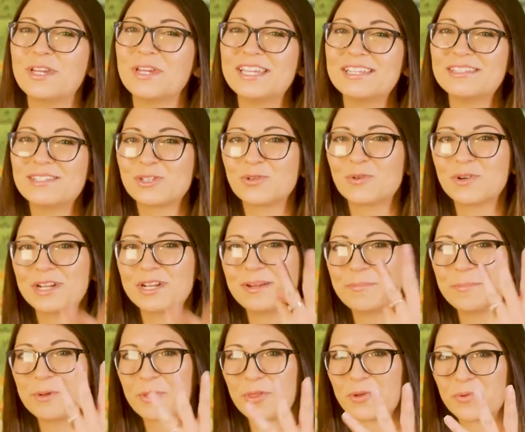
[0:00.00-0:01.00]
we hit story
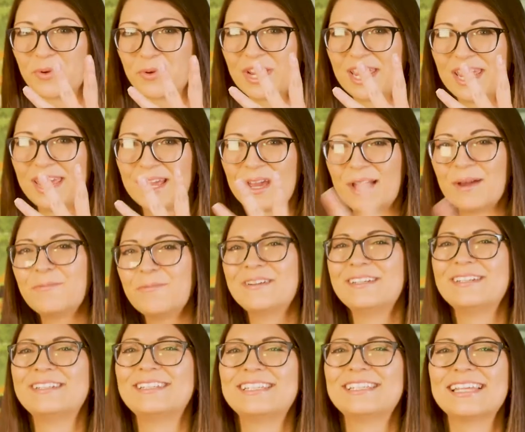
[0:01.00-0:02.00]
number 3, I
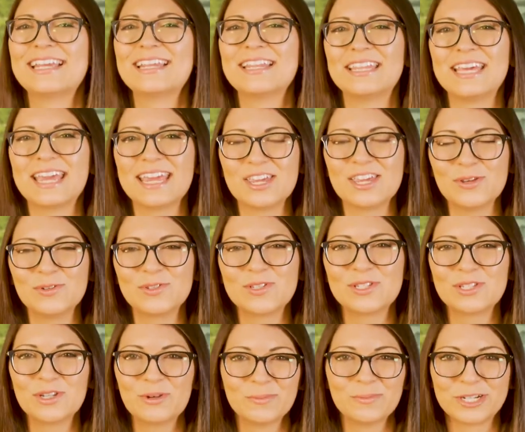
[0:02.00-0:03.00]
wanted to say thank you
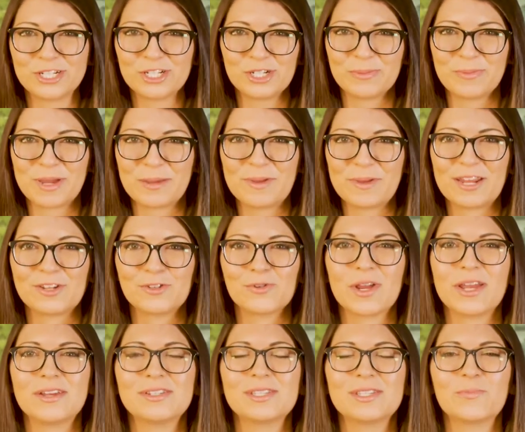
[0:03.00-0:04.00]
so much to my
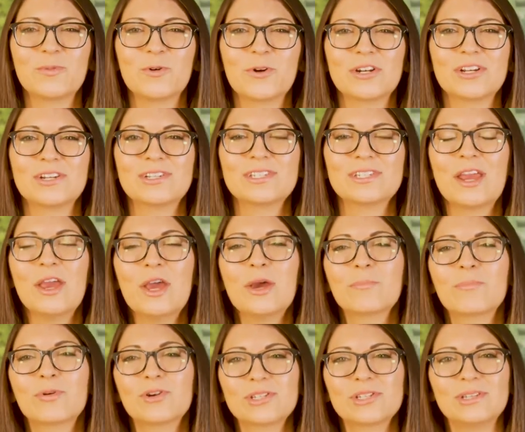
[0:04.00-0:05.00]
Patreon supporters.
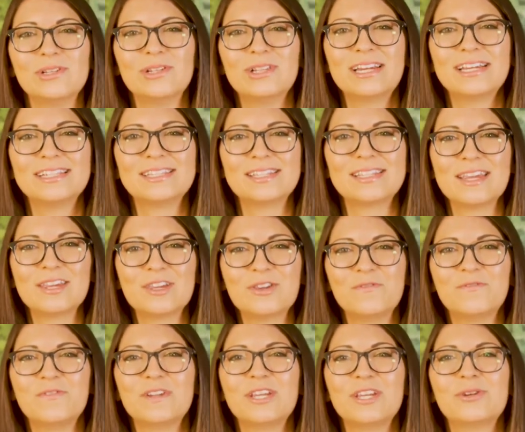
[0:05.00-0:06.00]
Personalized thank
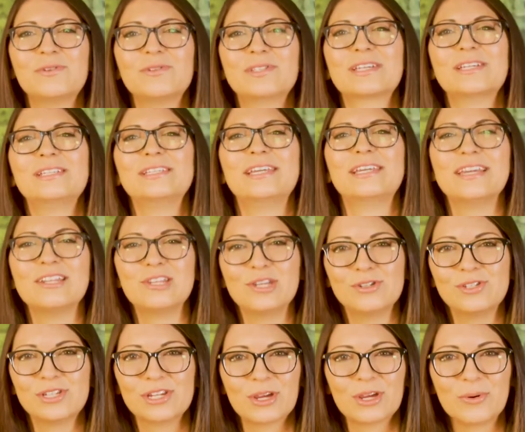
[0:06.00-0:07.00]
you videos
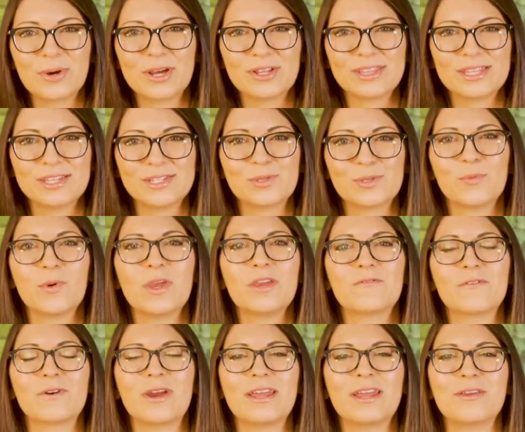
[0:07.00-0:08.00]
continue to go out this week
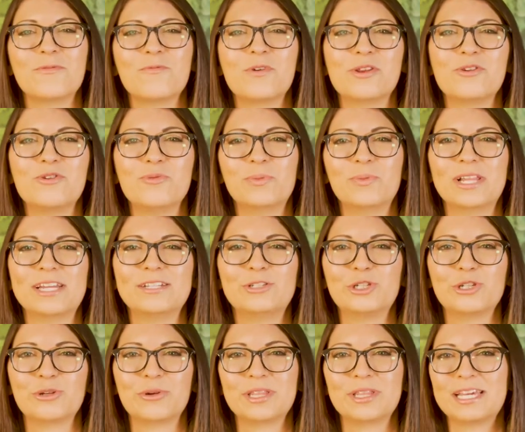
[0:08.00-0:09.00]
for anyone who
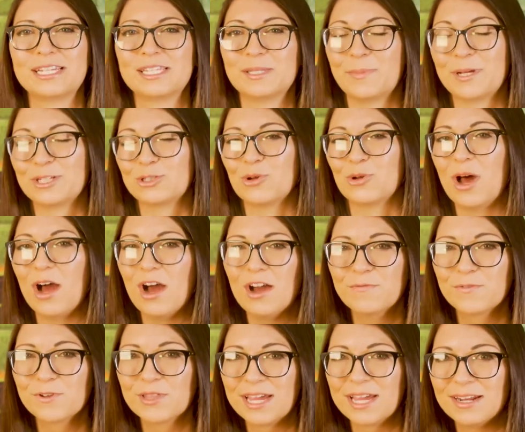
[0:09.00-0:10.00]
pledged during that special
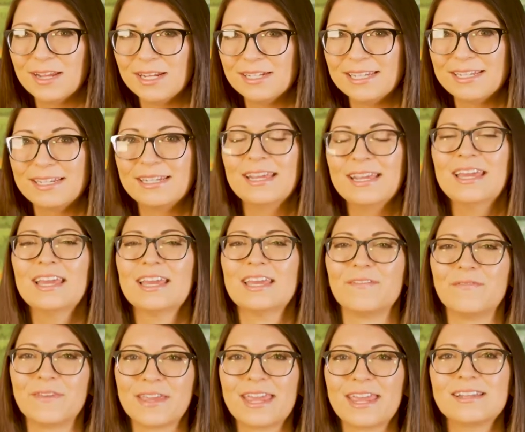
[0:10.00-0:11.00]
offer that I did.
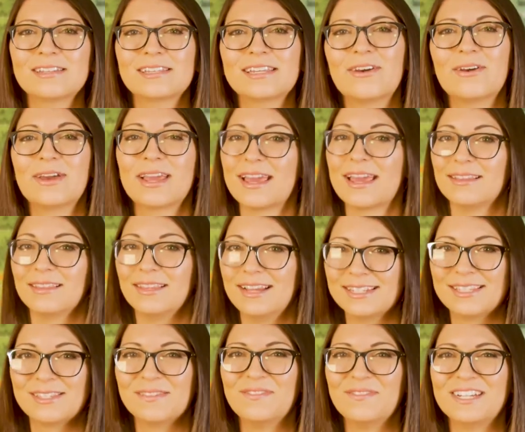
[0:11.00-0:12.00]
If you can't tell, I had
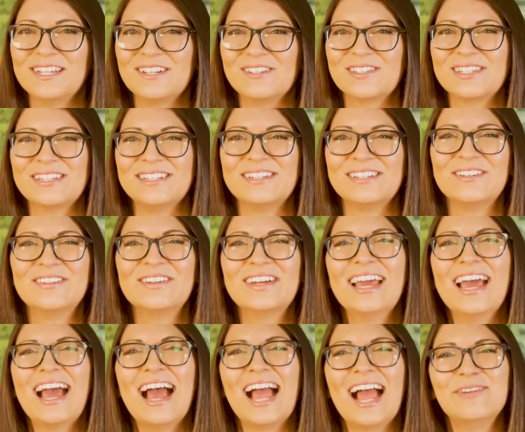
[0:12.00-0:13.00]
lots of videos to do.
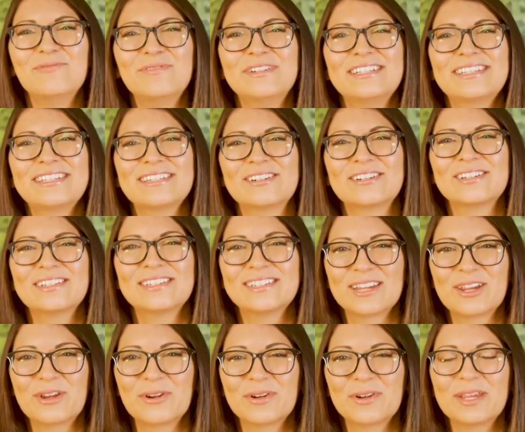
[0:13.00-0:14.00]
I want to start a
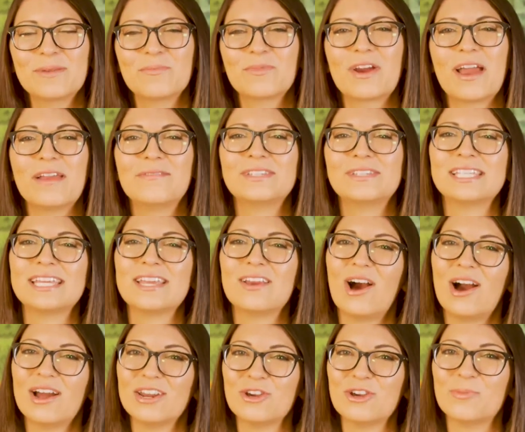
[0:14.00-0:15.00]
security and privacy
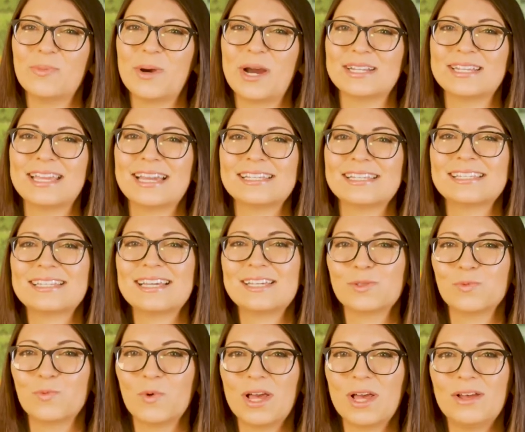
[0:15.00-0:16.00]
audio podcast
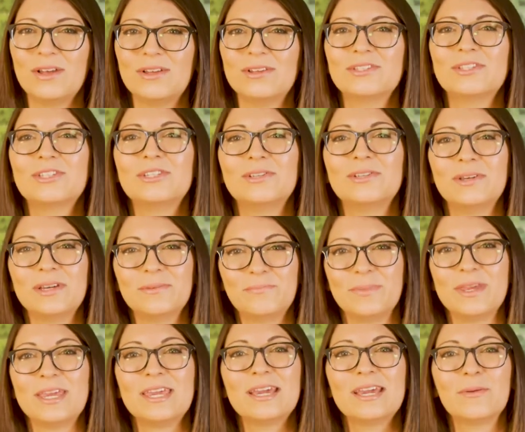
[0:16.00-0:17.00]
as well to
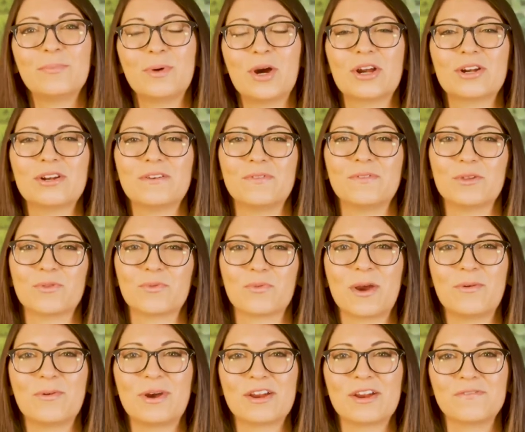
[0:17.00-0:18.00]
be a part of the
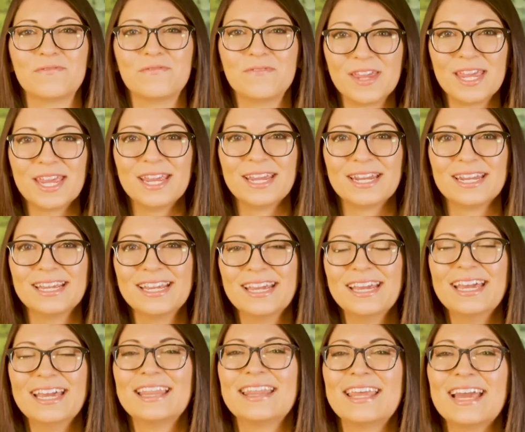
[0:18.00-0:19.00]
ThreatWire feed.
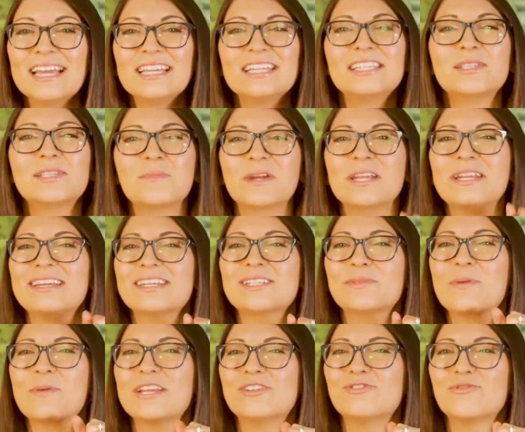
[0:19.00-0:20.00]
That is my
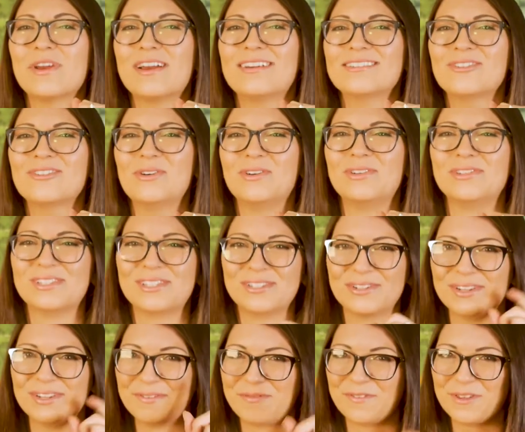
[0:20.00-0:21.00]
next Patreon goal,
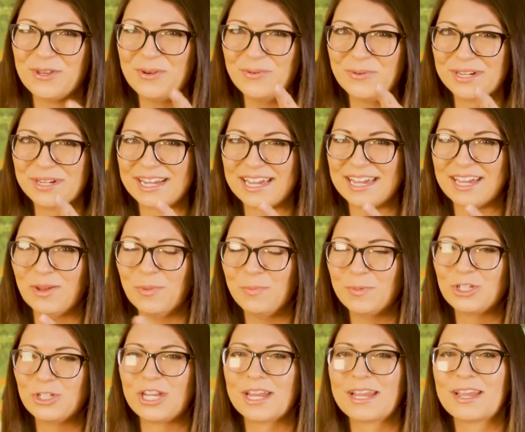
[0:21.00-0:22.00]
so if you want to
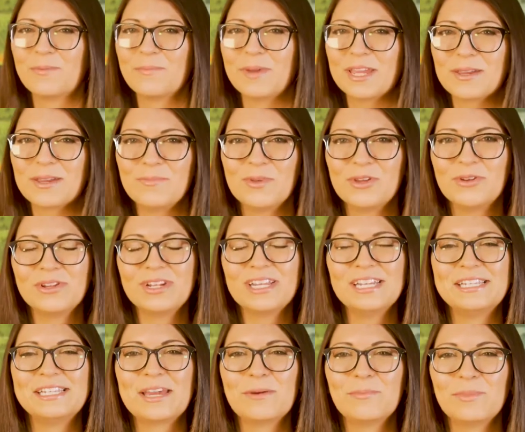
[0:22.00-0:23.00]
help, check out my community
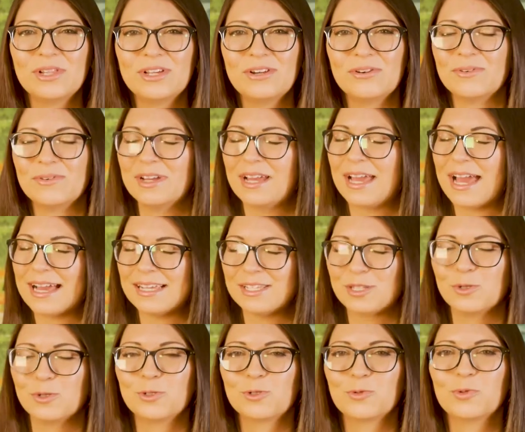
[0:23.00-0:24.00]
down below. As
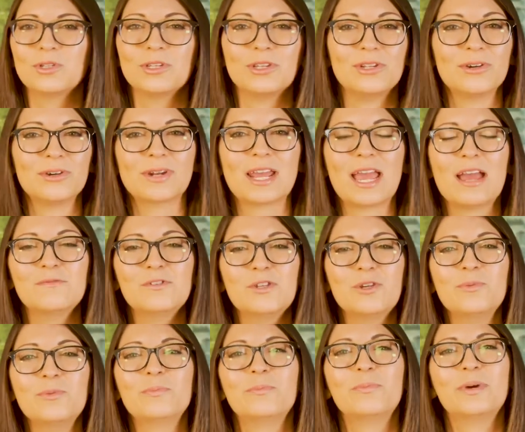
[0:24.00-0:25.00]
usual, you don't have
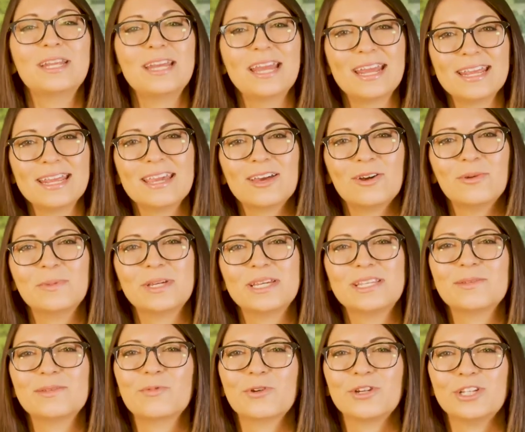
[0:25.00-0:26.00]
to, but any help
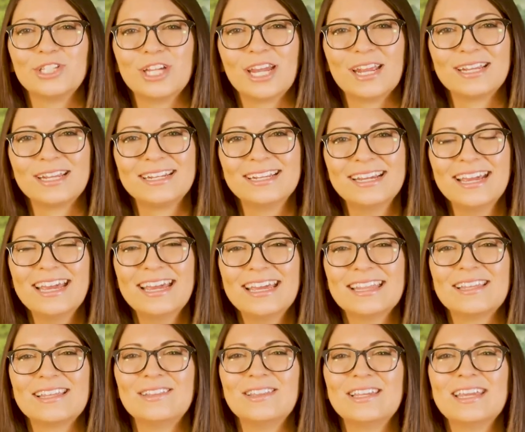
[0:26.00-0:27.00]
is appreciated.
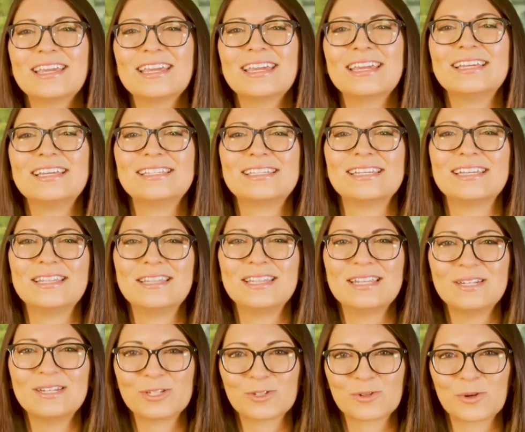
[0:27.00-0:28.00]
The link is in
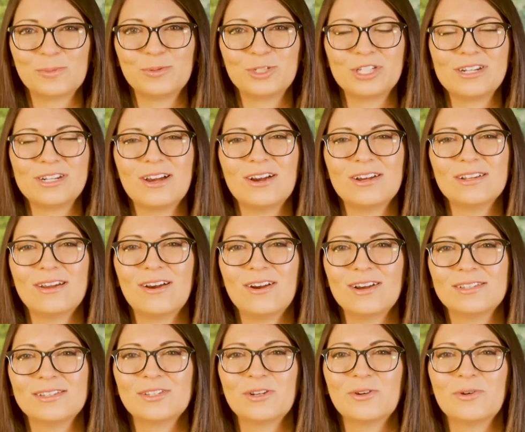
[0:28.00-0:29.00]
the description, and
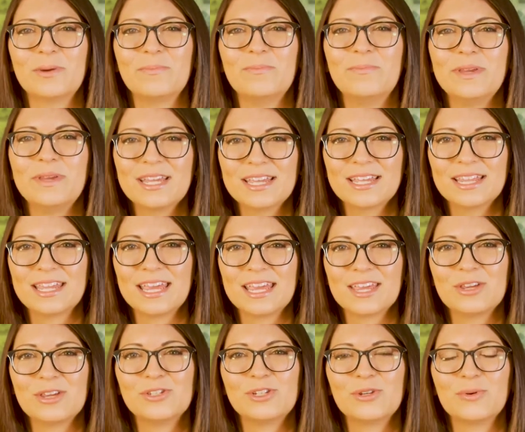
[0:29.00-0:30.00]
also a big
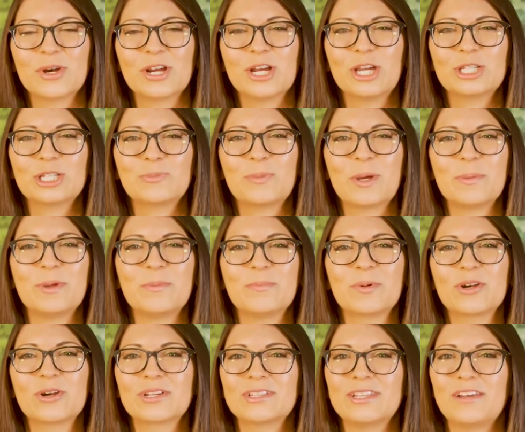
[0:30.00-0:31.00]
thank you to our Hush Puppy
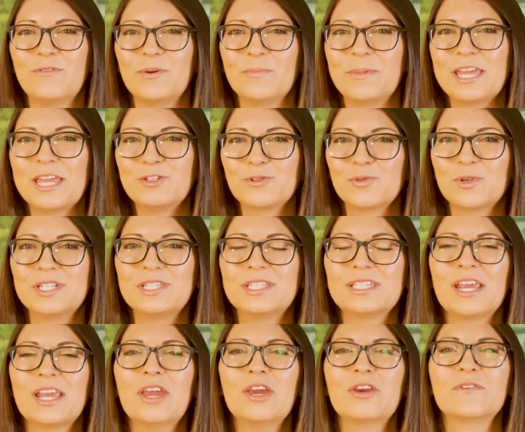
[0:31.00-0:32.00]
Perk level
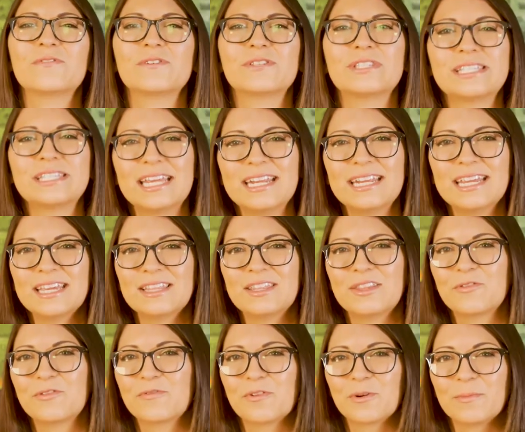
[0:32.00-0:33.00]
patrons for sending in
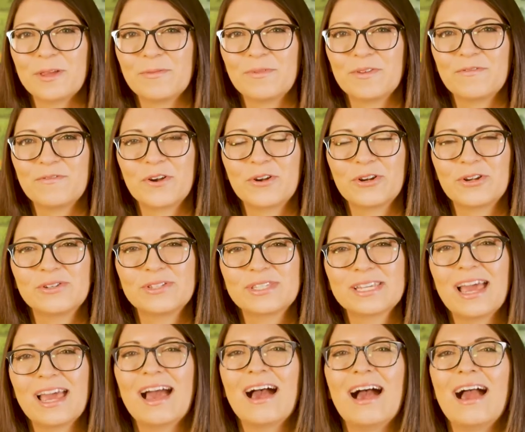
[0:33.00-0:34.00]
their fur baby photos.
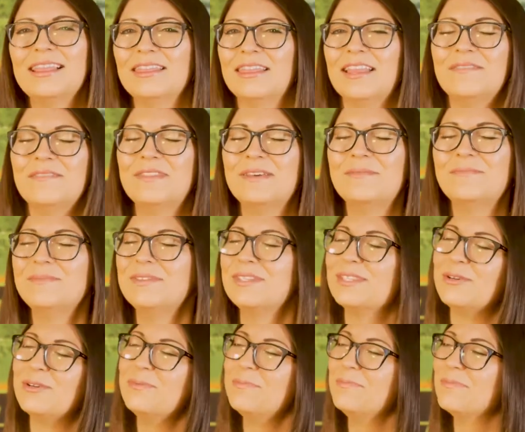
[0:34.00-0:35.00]
I love them,
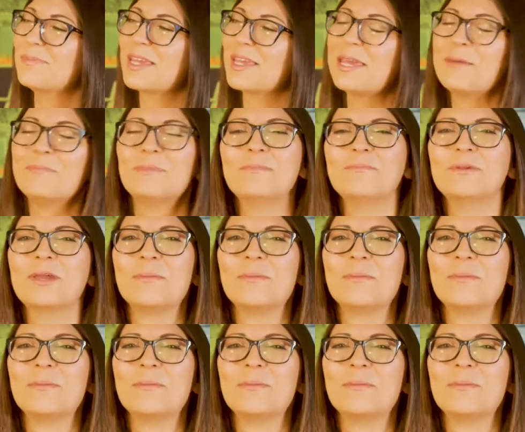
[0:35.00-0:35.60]
so keep them